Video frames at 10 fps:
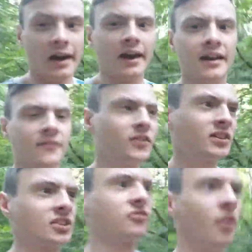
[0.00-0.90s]
And I feel
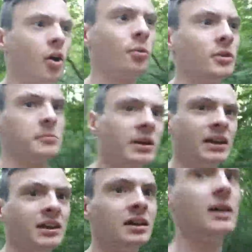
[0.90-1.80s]
like it's following
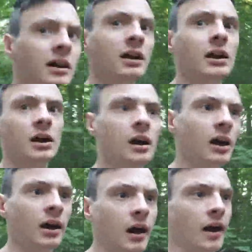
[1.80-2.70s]
me.
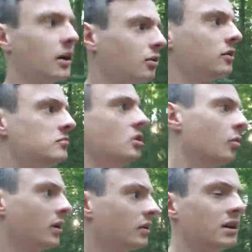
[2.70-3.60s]
I don't even know
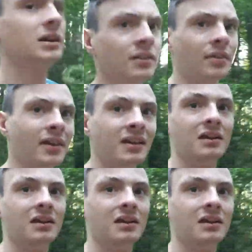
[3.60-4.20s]
where it is.